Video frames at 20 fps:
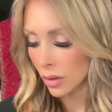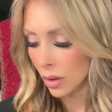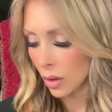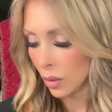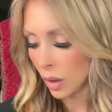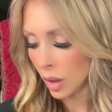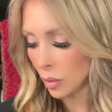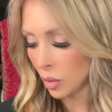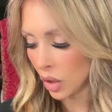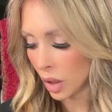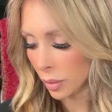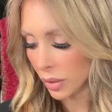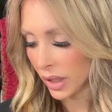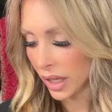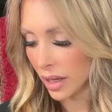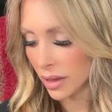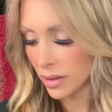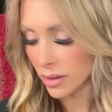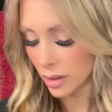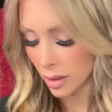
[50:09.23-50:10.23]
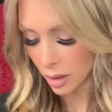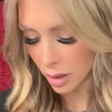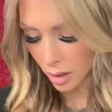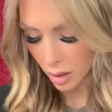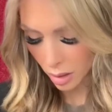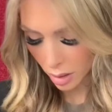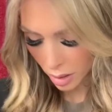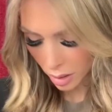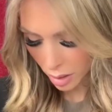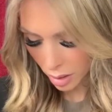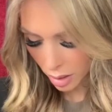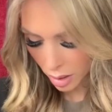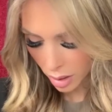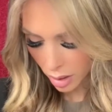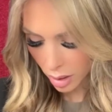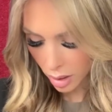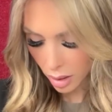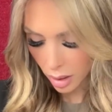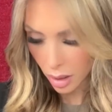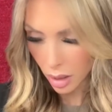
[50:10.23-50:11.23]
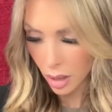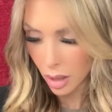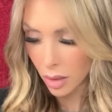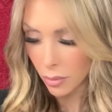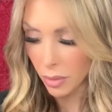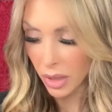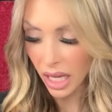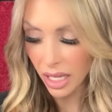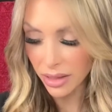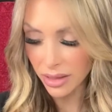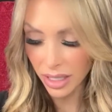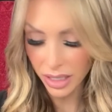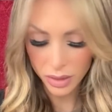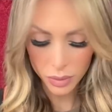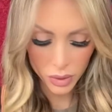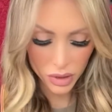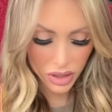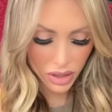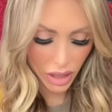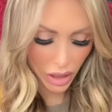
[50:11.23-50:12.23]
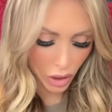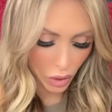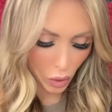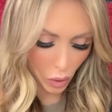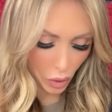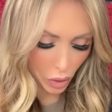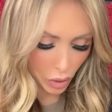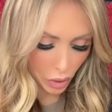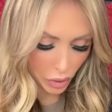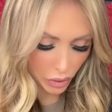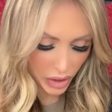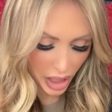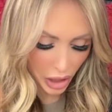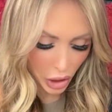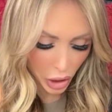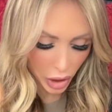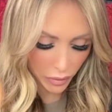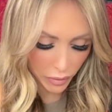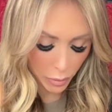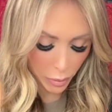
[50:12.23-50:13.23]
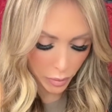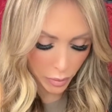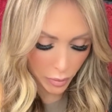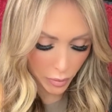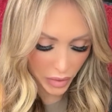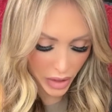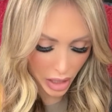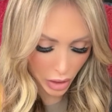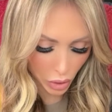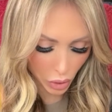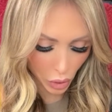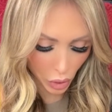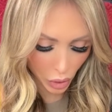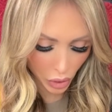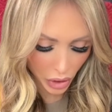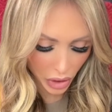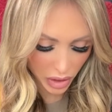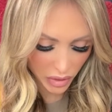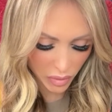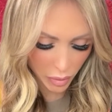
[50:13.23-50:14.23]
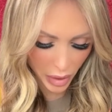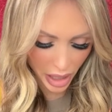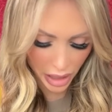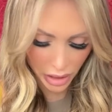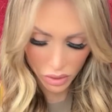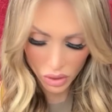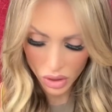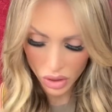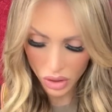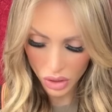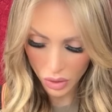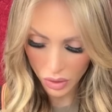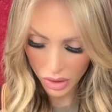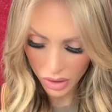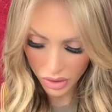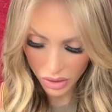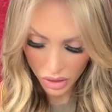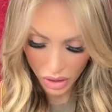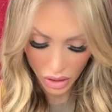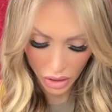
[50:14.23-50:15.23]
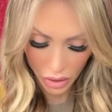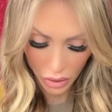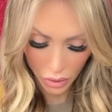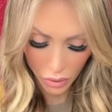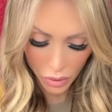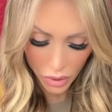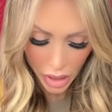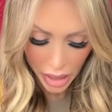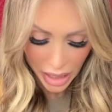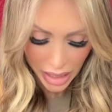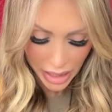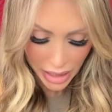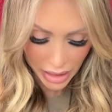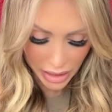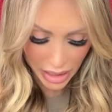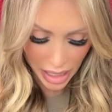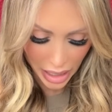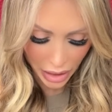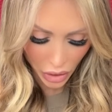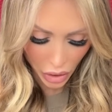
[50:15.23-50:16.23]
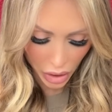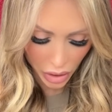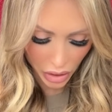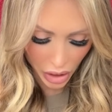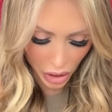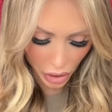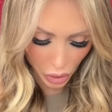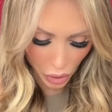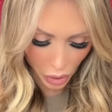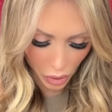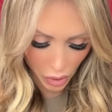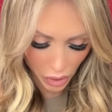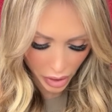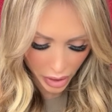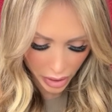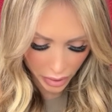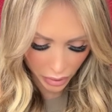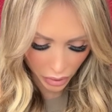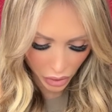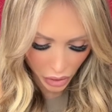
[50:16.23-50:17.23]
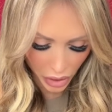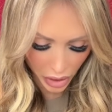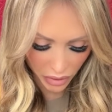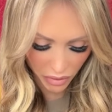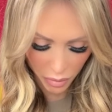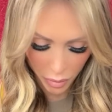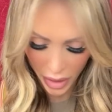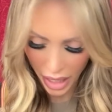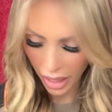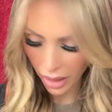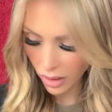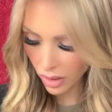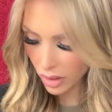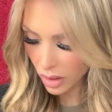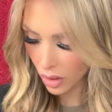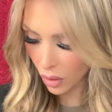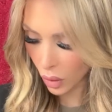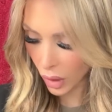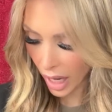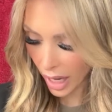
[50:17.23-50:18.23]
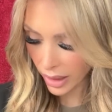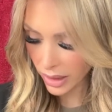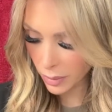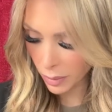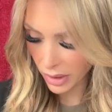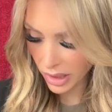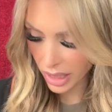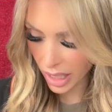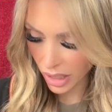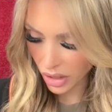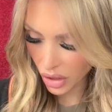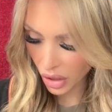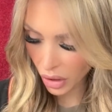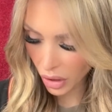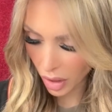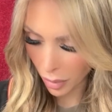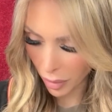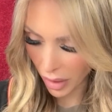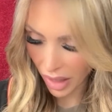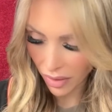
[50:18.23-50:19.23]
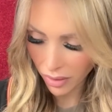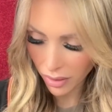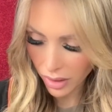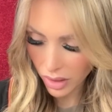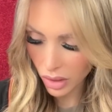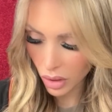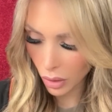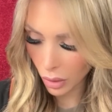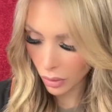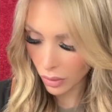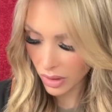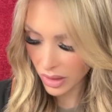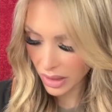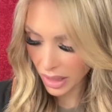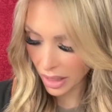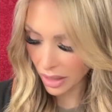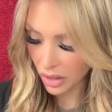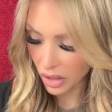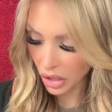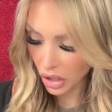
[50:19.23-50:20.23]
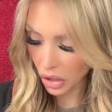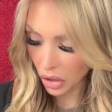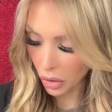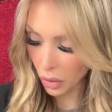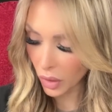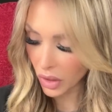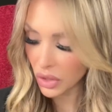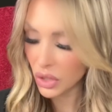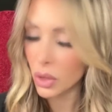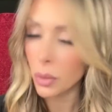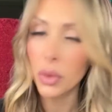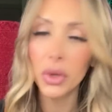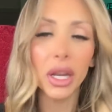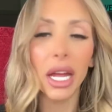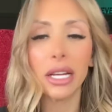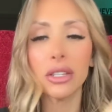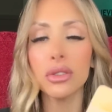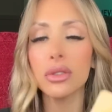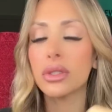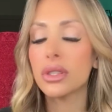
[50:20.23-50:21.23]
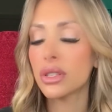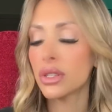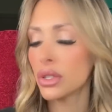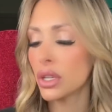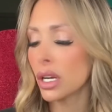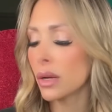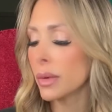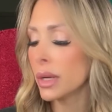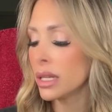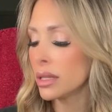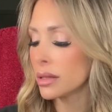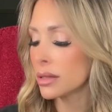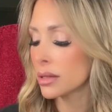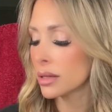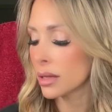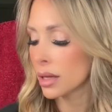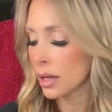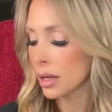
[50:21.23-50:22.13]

One more, please. Because this was their goal. Their goal could have been to do this to you. Their goal could have been, or expectation could have been, to send you a supernatural disturbance.